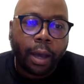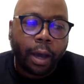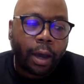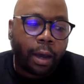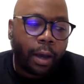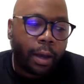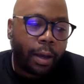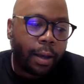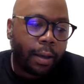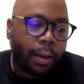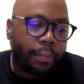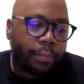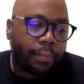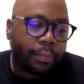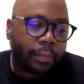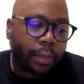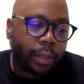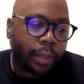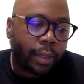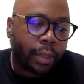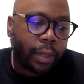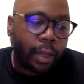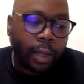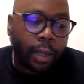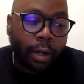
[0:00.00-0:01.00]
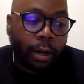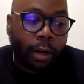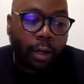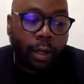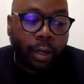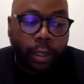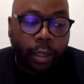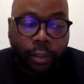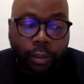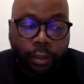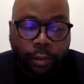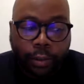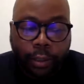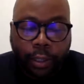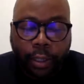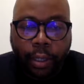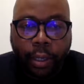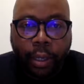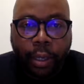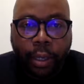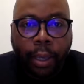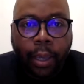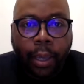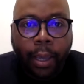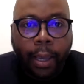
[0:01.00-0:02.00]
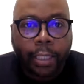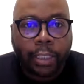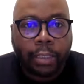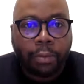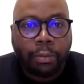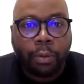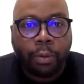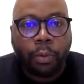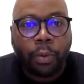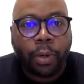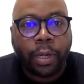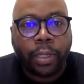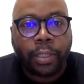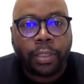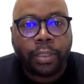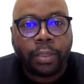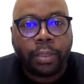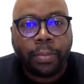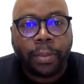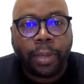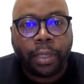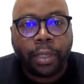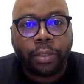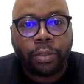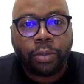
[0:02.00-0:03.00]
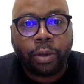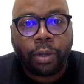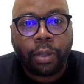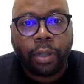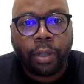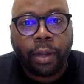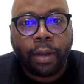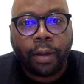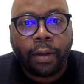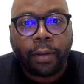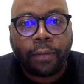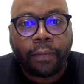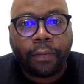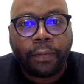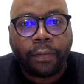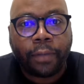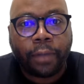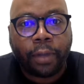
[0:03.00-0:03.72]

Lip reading: our country. And so we wanted to make sure that our